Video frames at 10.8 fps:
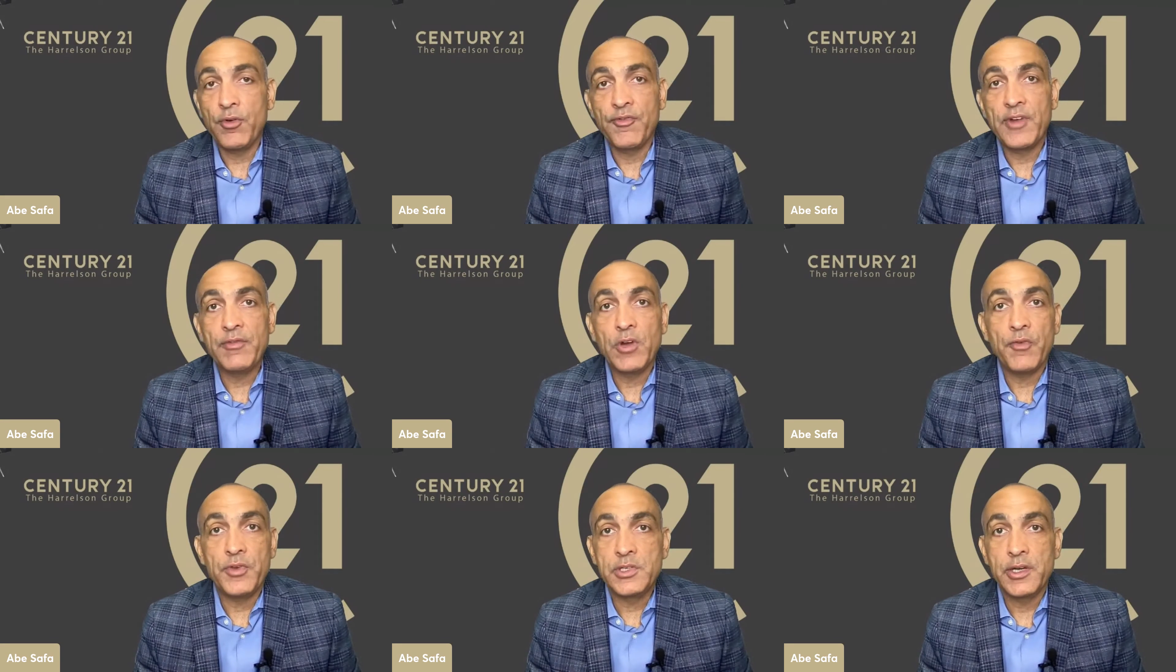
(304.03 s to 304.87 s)
five
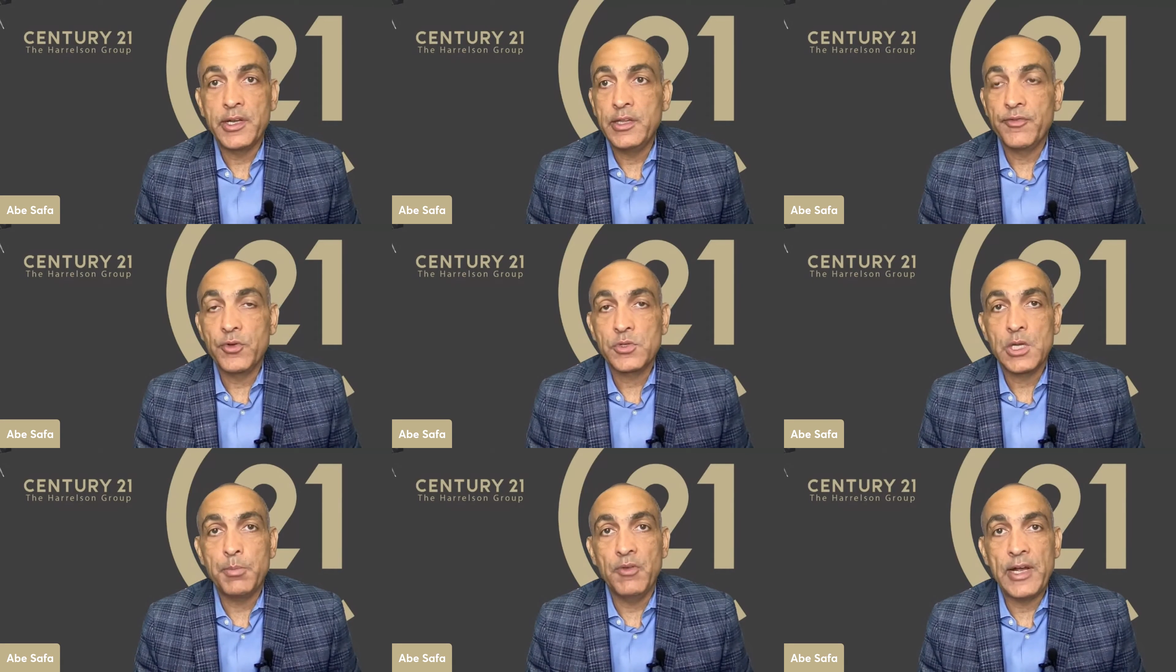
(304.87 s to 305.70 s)
offers on it in the first
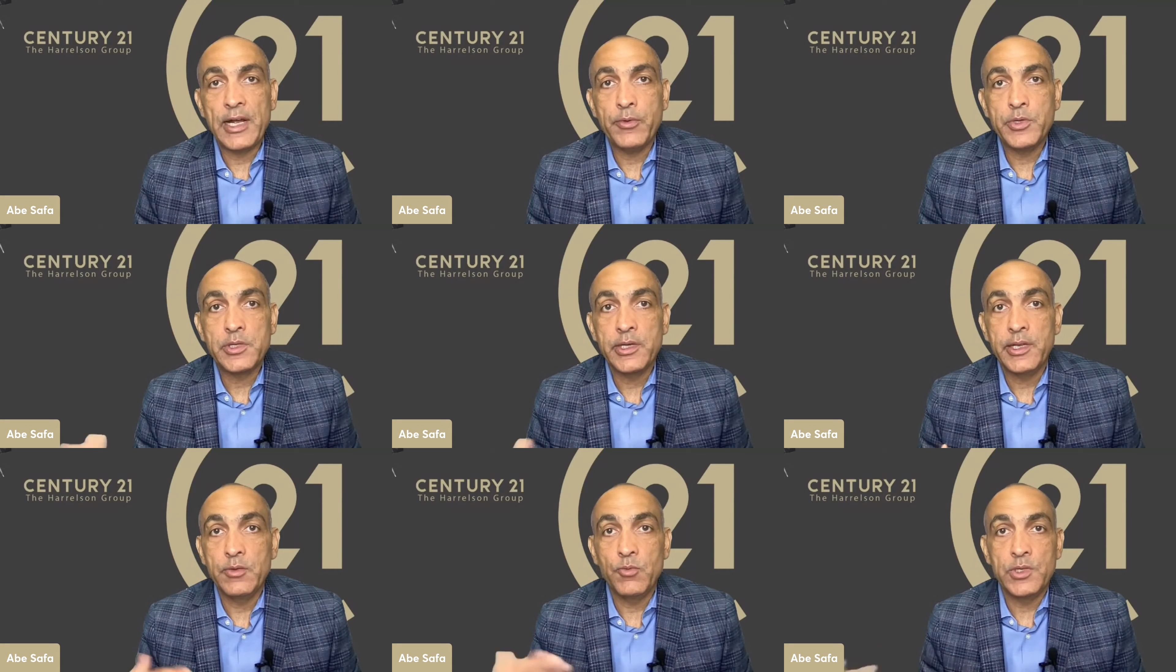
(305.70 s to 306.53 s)
couple of hours,
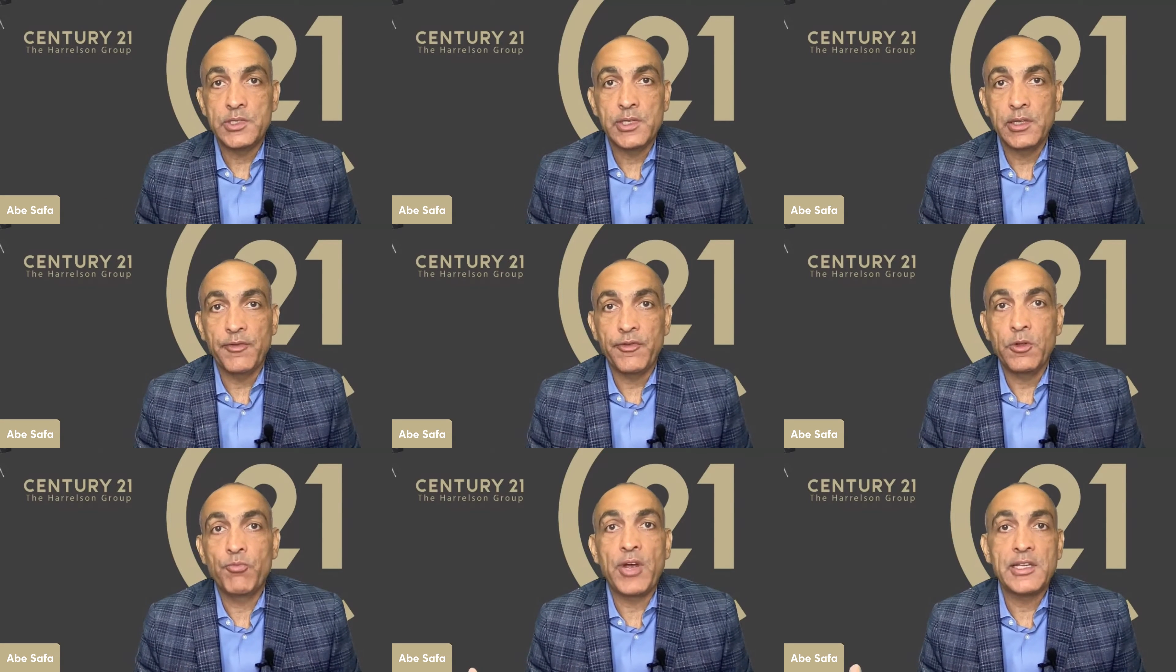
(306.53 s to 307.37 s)
and it would sell at
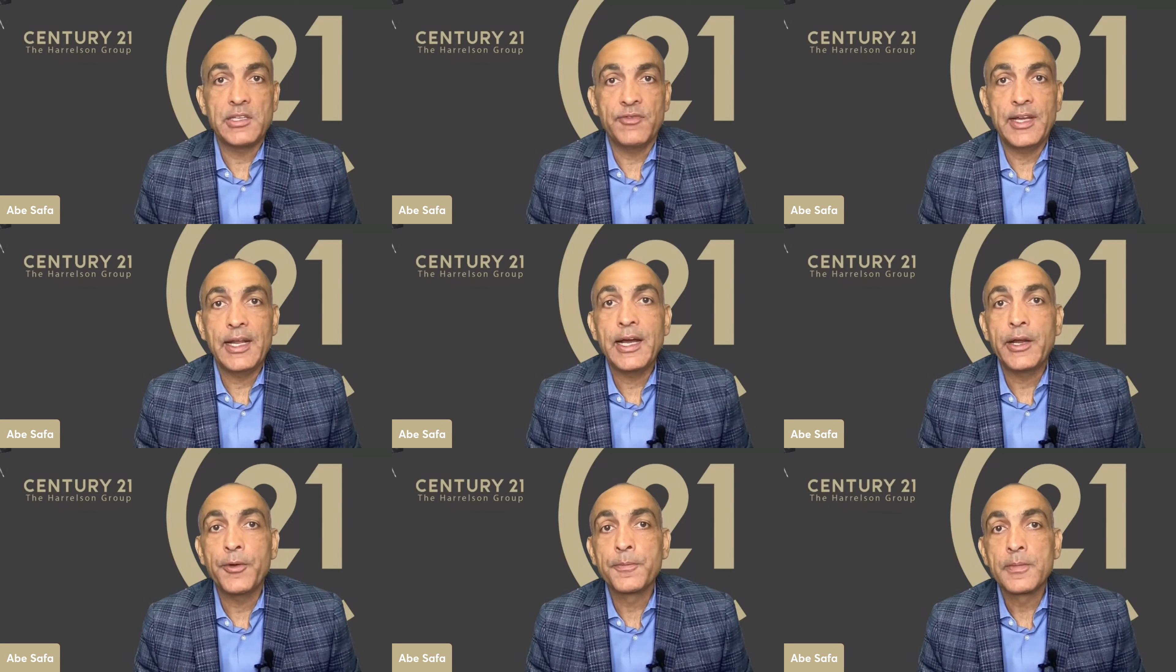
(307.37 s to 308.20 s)
full price, if not
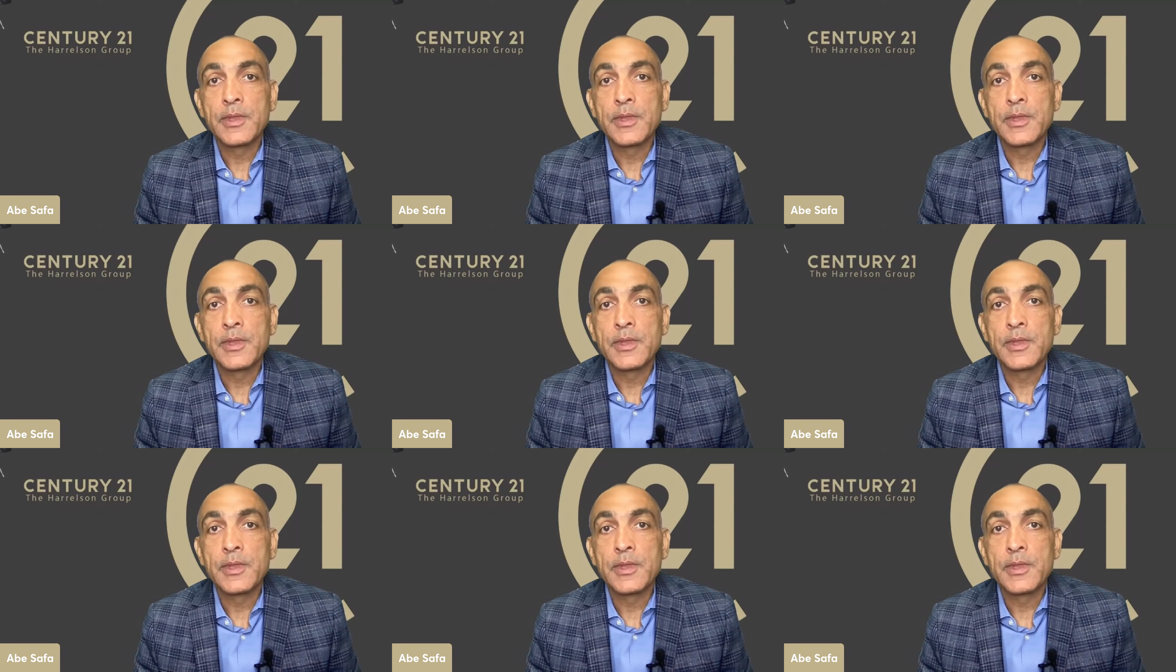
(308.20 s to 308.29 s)
higher.